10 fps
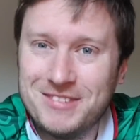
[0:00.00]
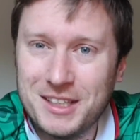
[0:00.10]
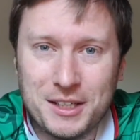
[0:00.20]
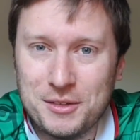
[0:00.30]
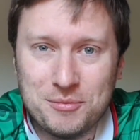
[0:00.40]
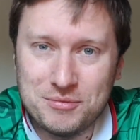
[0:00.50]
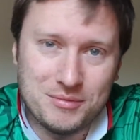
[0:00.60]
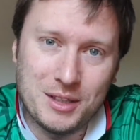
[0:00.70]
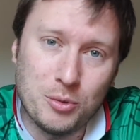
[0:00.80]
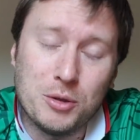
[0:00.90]
it
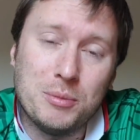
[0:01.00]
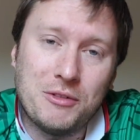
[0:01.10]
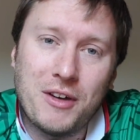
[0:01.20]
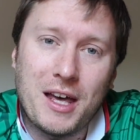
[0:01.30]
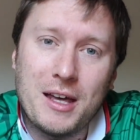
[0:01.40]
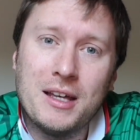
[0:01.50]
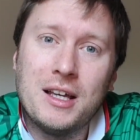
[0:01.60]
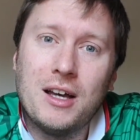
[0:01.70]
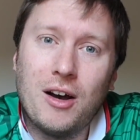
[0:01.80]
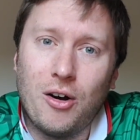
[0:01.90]
wouldn't be fair
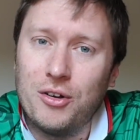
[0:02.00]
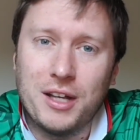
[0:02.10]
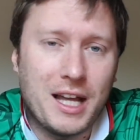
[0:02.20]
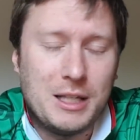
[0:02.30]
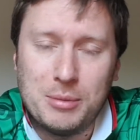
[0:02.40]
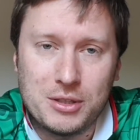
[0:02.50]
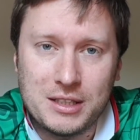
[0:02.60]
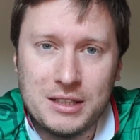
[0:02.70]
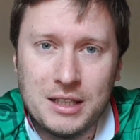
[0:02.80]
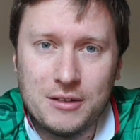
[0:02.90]
on
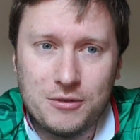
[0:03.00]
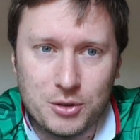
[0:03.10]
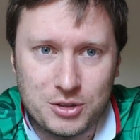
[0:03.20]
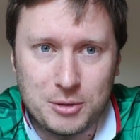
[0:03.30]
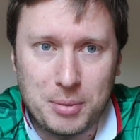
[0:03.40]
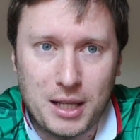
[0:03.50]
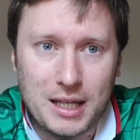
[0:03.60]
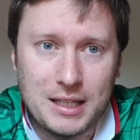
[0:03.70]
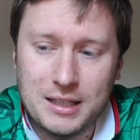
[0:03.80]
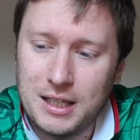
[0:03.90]
anybody for us to
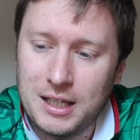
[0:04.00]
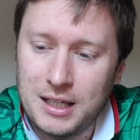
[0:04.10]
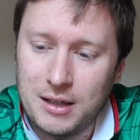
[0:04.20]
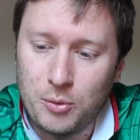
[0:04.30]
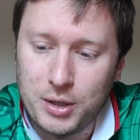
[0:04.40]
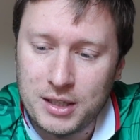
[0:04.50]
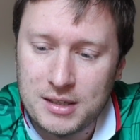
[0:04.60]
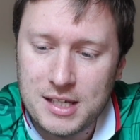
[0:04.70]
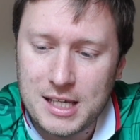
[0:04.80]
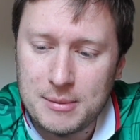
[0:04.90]
play a
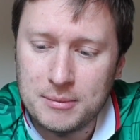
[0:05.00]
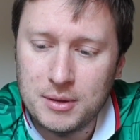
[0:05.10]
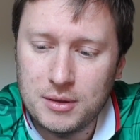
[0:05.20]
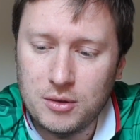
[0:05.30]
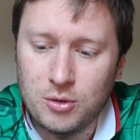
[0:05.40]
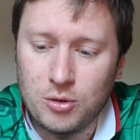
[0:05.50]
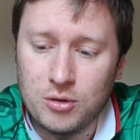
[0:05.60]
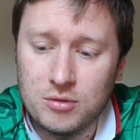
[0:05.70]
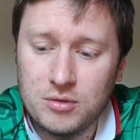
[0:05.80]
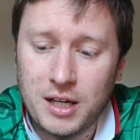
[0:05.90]
weakened team
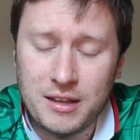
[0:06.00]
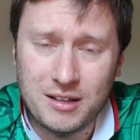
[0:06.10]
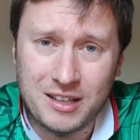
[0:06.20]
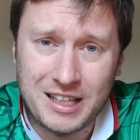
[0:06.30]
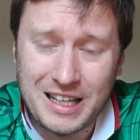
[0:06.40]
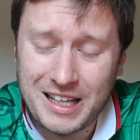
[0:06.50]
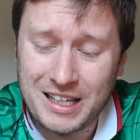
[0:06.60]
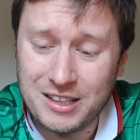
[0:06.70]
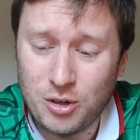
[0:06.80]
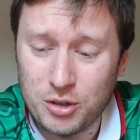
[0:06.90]
or anything like that.
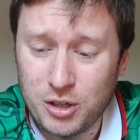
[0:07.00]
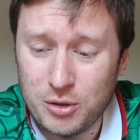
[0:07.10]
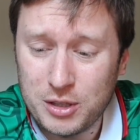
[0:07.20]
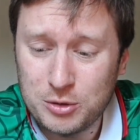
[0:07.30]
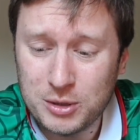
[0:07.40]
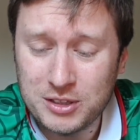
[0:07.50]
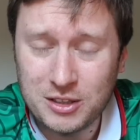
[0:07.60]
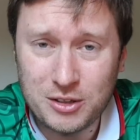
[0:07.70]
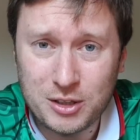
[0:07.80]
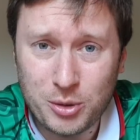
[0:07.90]
And Conor Coady as well is
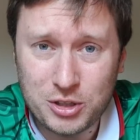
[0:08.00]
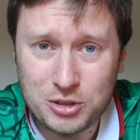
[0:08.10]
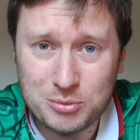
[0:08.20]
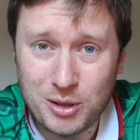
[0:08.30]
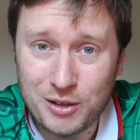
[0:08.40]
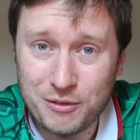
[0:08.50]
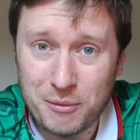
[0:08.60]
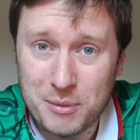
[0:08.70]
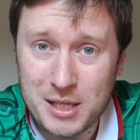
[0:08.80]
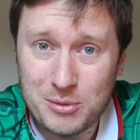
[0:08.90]
another question mark
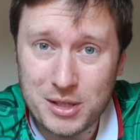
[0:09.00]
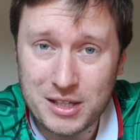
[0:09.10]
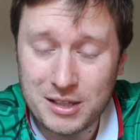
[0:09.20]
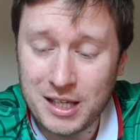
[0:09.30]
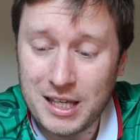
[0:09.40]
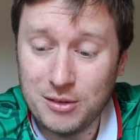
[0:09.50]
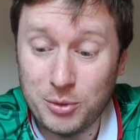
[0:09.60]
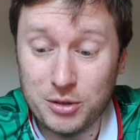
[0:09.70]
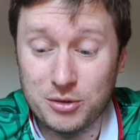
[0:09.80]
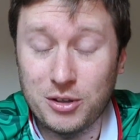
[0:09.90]
for me,
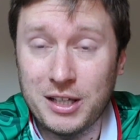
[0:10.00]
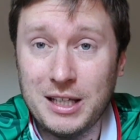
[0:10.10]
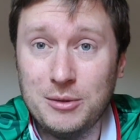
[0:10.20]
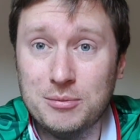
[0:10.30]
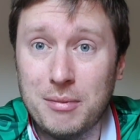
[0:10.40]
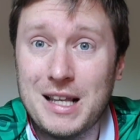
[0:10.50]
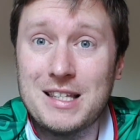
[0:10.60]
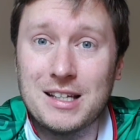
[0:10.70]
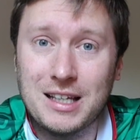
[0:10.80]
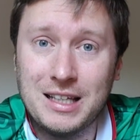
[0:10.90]
whether or not he
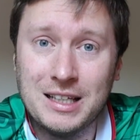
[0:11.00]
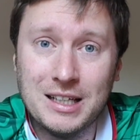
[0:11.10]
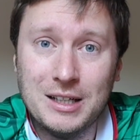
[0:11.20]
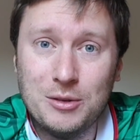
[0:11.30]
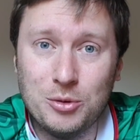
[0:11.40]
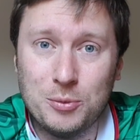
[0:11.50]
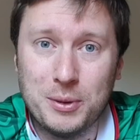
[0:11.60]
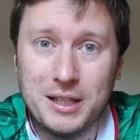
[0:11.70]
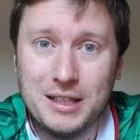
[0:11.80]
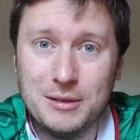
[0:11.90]
mentally would
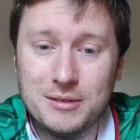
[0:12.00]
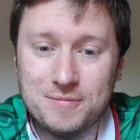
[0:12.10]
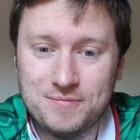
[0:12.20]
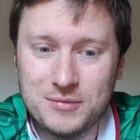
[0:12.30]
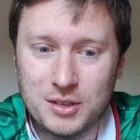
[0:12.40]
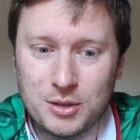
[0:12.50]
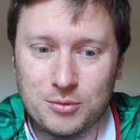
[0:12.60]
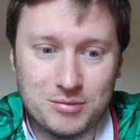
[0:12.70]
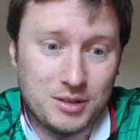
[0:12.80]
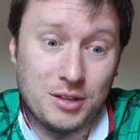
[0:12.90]
be
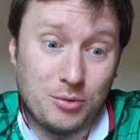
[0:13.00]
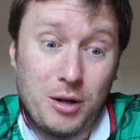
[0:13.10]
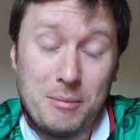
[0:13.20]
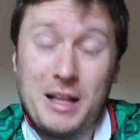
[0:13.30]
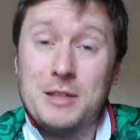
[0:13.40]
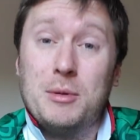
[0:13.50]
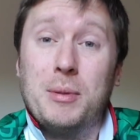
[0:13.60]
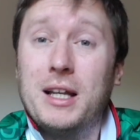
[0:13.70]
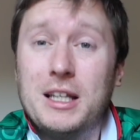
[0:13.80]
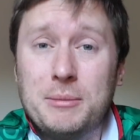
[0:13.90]
the right man to be
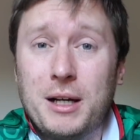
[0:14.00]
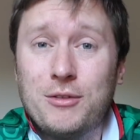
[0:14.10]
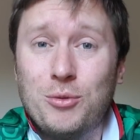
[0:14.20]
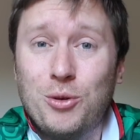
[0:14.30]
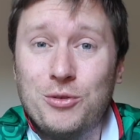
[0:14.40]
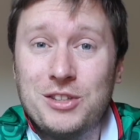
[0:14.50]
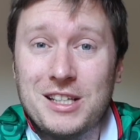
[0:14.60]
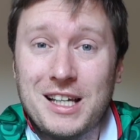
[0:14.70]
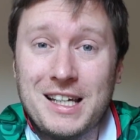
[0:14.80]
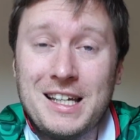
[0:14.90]
playing at the back for Wolves
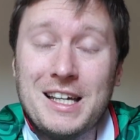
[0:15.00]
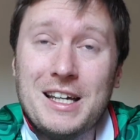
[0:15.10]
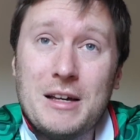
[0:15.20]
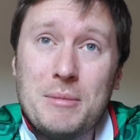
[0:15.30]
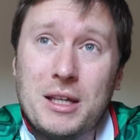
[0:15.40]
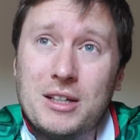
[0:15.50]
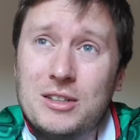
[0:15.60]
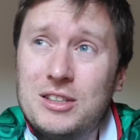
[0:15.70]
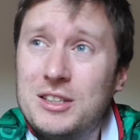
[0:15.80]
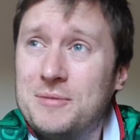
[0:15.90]
today,
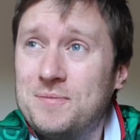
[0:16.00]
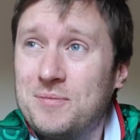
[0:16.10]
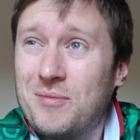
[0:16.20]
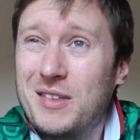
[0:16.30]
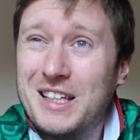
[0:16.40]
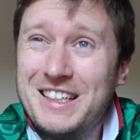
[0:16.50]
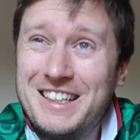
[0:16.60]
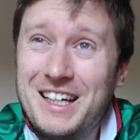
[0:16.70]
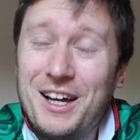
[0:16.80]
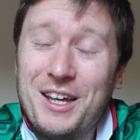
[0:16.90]
because
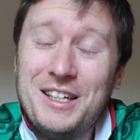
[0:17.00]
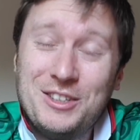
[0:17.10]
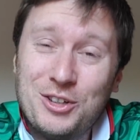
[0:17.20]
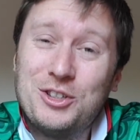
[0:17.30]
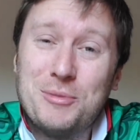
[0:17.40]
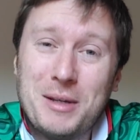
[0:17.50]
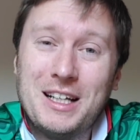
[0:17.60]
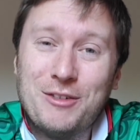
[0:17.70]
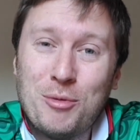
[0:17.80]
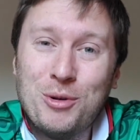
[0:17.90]
he's such a
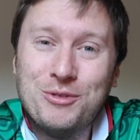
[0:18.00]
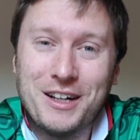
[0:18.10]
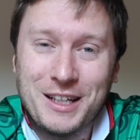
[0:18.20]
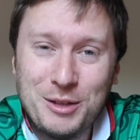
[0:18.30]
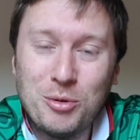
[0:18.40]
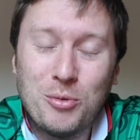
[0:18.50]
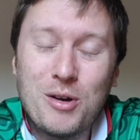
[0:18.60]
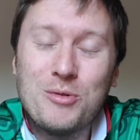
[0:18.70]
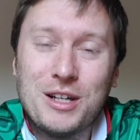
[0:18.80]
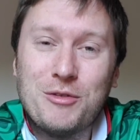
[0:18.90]
big Liverpool fan. He will
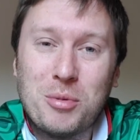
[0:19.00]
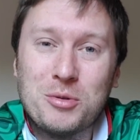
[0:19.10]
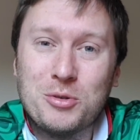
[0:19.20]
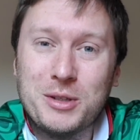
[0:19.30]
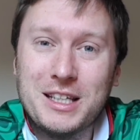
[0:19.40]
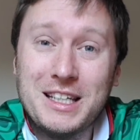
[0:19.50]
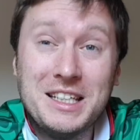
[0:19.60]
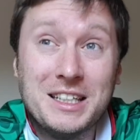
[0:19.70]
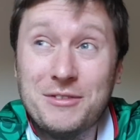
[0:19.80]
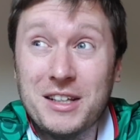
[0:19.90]
want Liverpool to win the
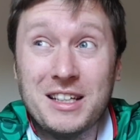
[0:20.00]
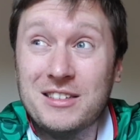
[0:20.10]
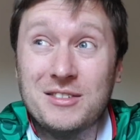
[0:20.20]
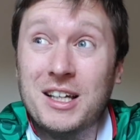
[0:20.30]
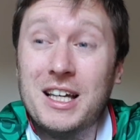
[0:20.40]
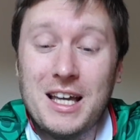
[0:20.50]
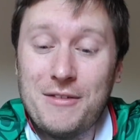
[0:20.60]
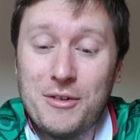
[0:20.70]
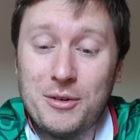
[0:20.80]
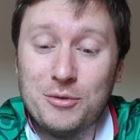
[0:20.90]
league. And
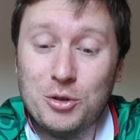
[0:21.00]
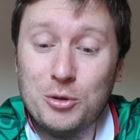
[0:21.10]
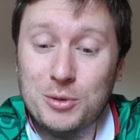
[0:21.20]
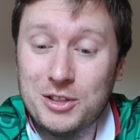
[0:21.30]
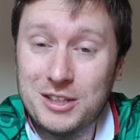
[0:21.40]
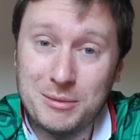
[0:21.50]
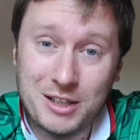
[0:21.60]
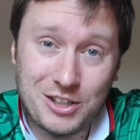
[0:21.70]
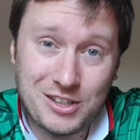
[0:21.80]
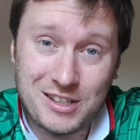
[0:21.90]
if there are rumours that
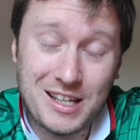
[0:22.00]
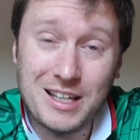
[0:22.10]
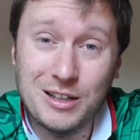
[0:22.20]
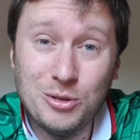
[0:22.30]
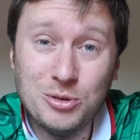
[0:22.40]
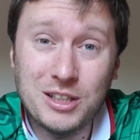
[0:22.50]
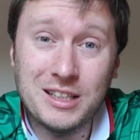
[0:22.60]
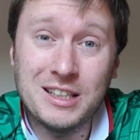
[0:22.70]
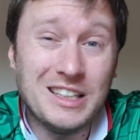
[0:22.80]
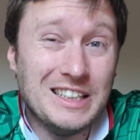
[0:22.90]
Manchester City are
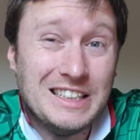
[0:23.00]
losing,